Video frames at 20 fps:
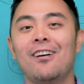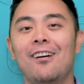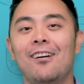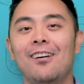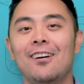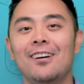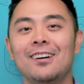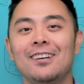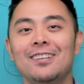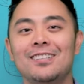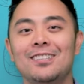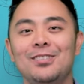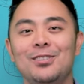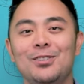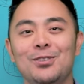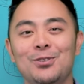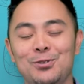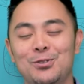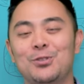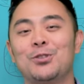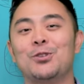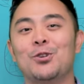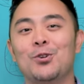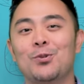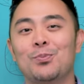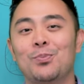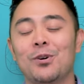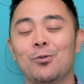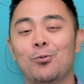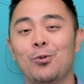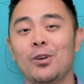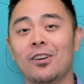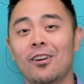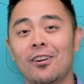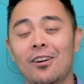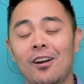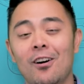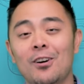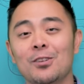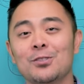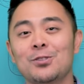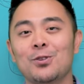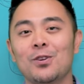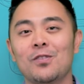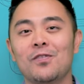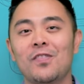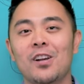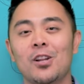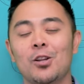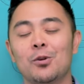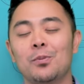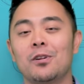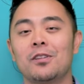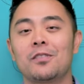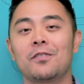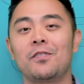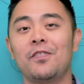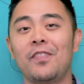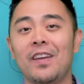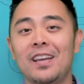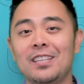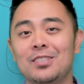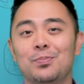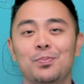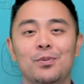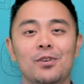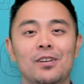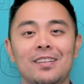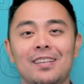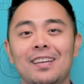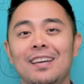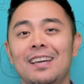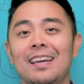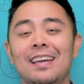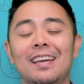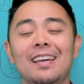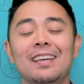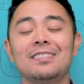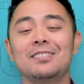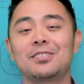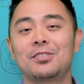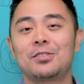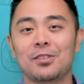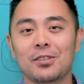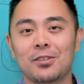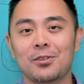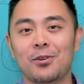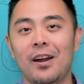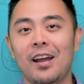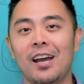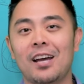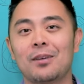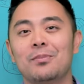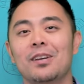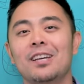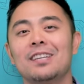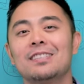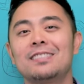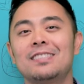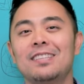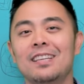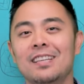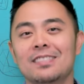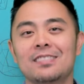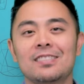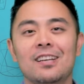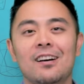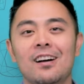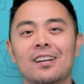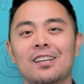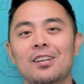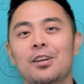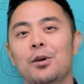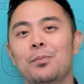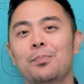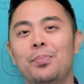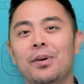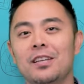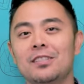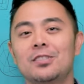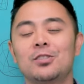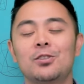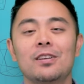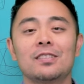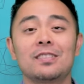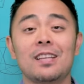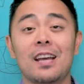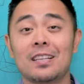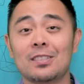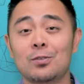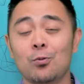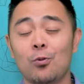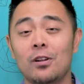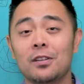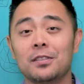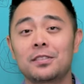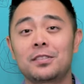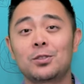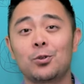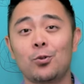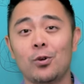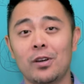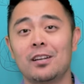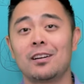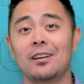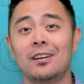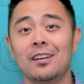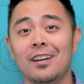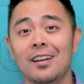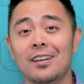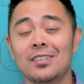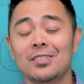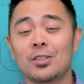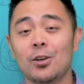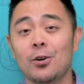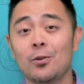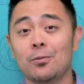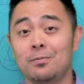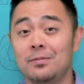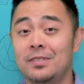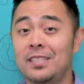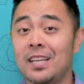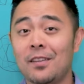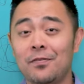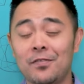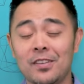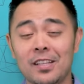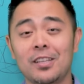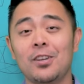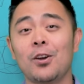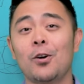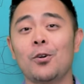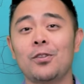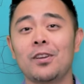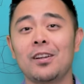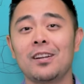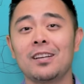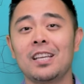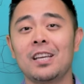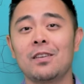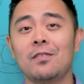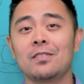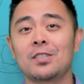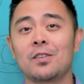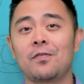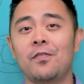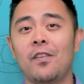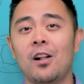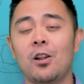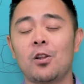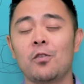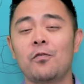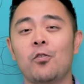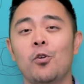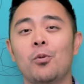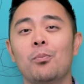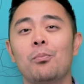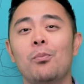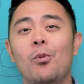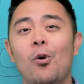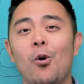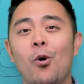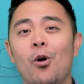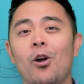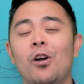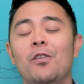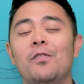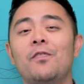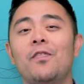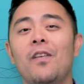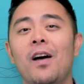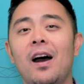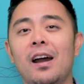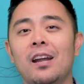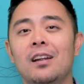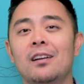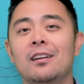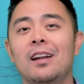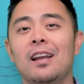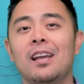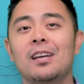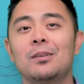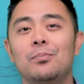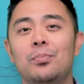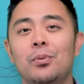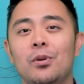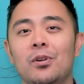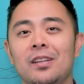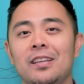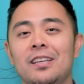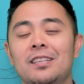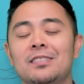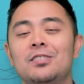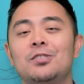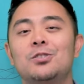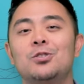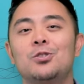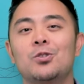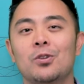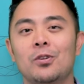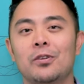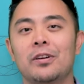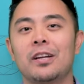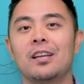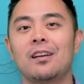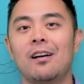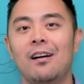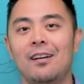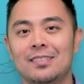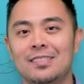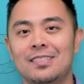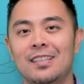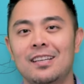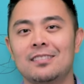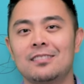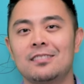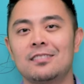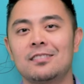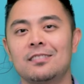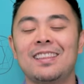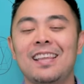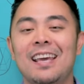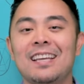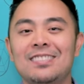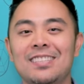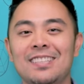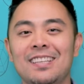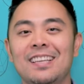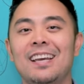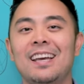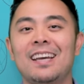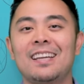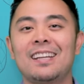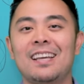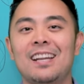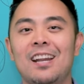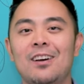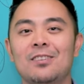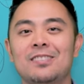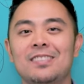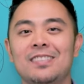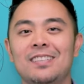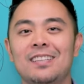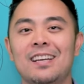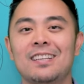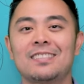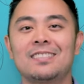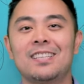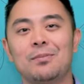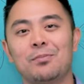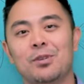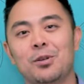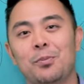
on YouTube, but we are also available on Facebook, Instagram, TikTok, Pinterest, as well as Twitter. So definitely go there and give us a follow for more fire and brilliance jewelry content. Thanks again, and I'll see you next time.